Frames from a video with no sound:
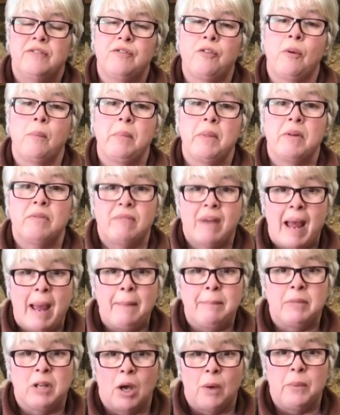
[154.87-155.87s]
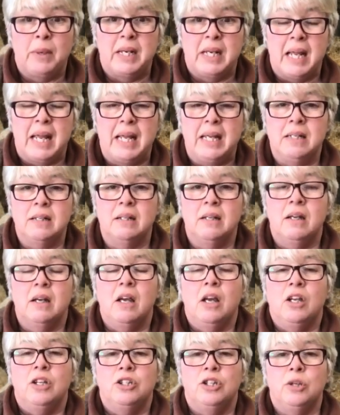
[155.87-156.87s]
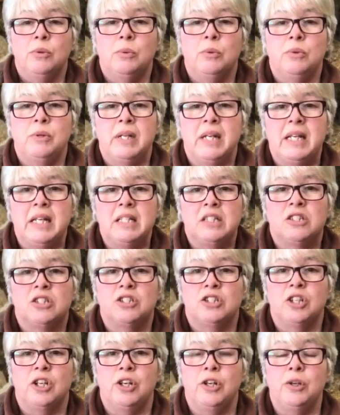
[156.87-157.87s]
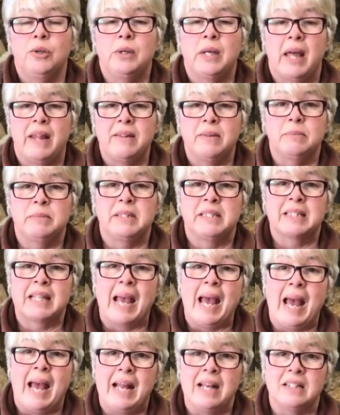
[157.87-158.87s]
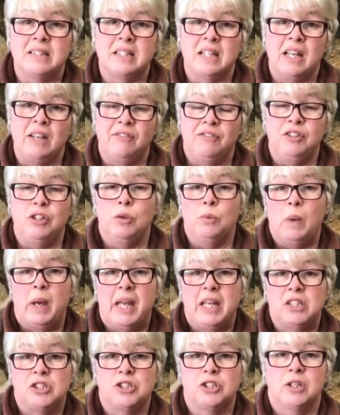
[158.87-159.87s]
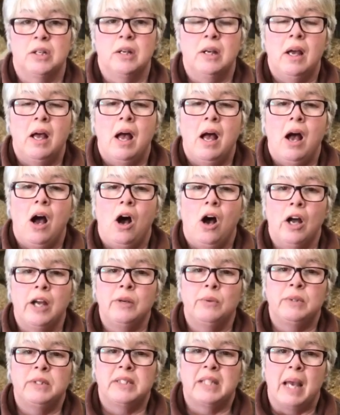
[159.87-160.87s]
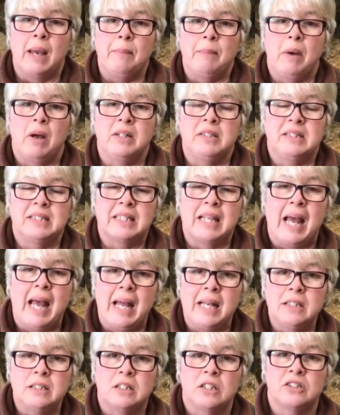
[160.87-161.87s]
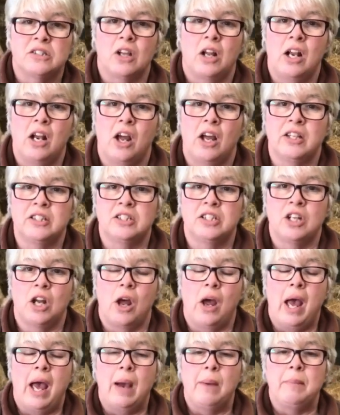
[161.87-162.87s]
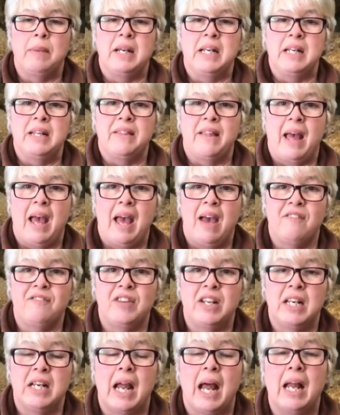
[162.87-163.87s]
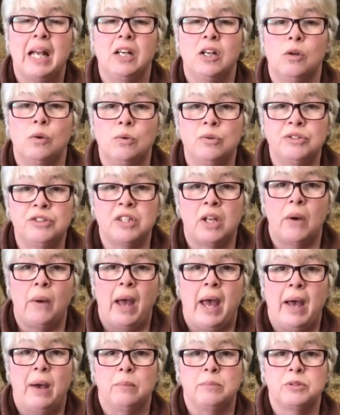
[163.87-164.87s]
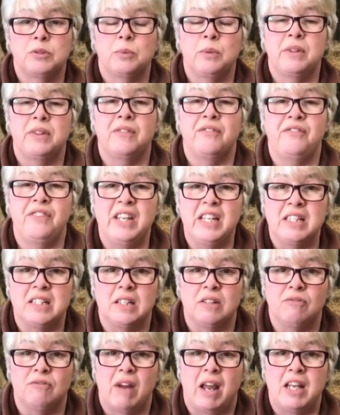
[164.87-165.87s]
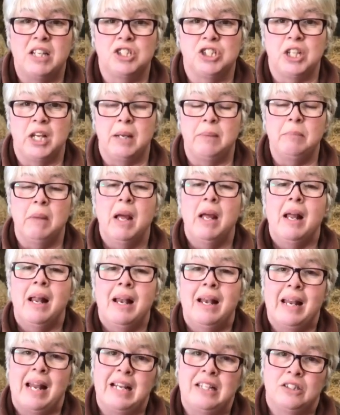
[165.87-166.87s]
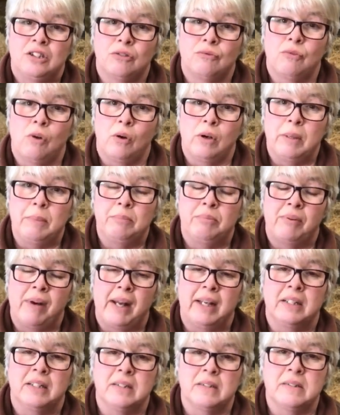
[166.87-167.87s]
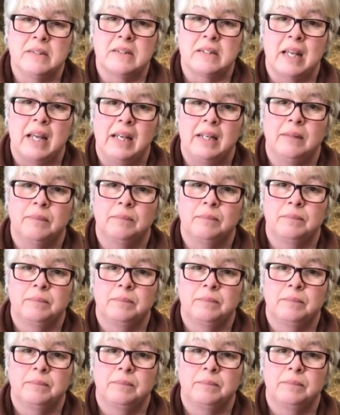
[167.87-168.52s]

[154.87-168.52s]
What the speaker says: from the ram going in, you will need to get them scanned if you wish. I always get mine scanned because I like to know how many they're having, and it also helps with the feeding regime later on in pregnancy.